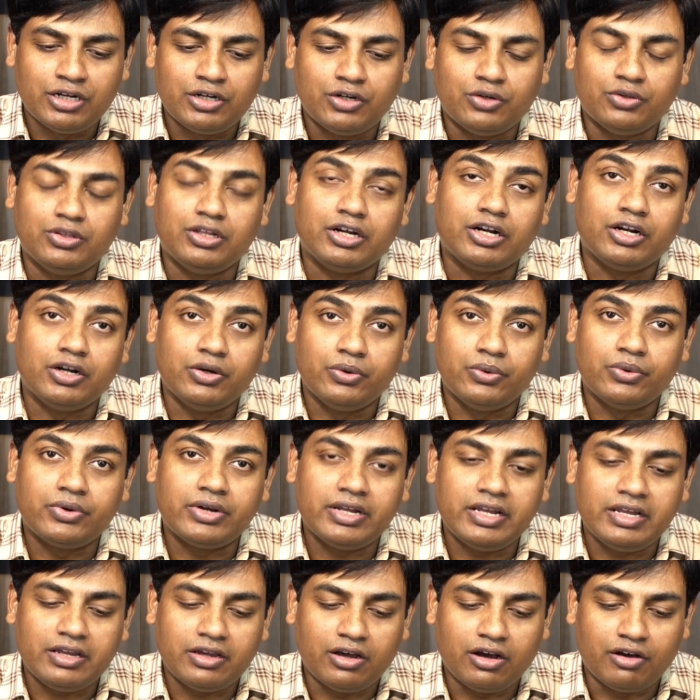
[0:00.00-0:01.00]
to the
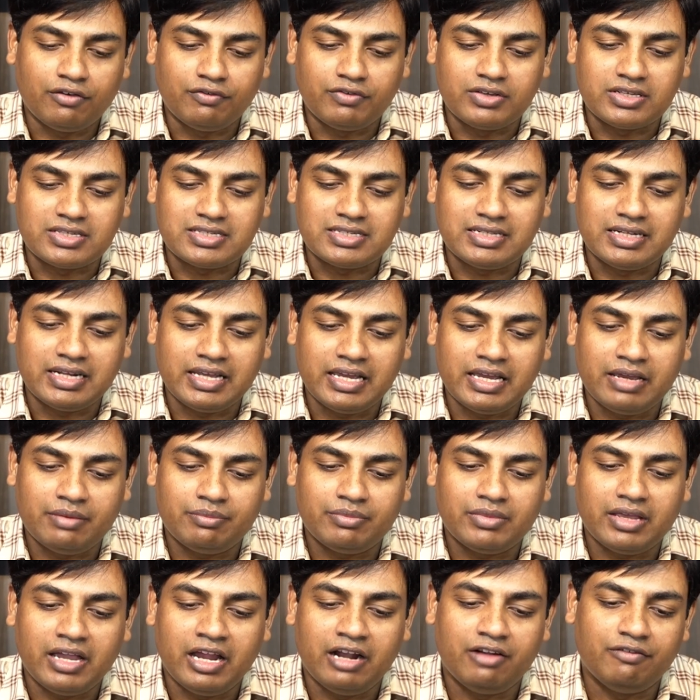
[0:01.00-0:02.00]
glory of his
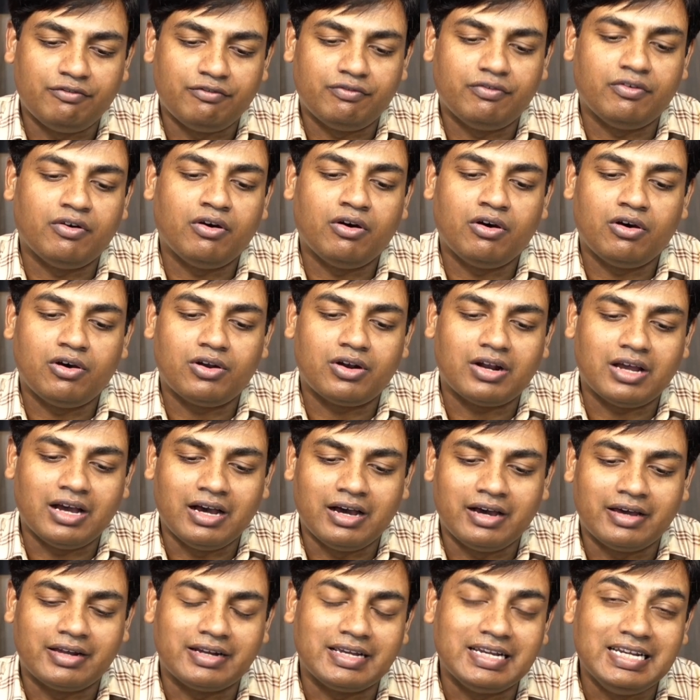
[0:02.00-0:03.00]
name and for
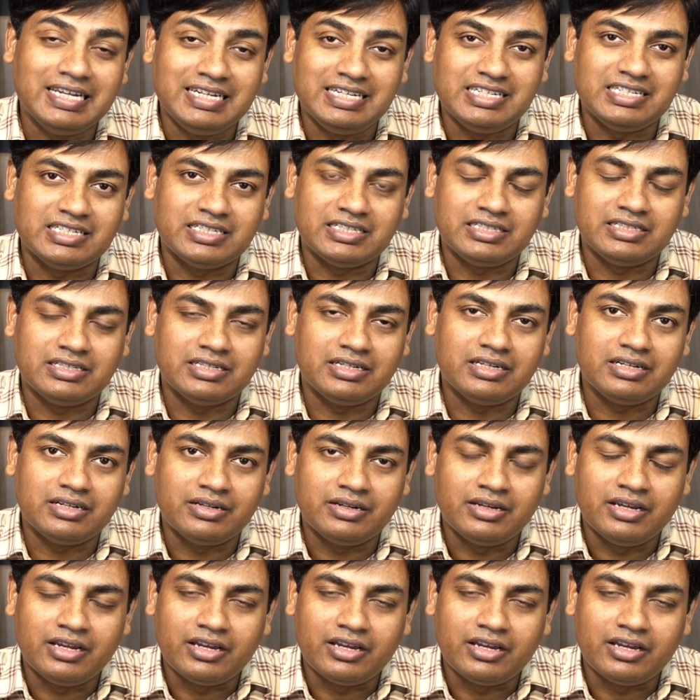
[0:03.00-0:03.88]
our eternal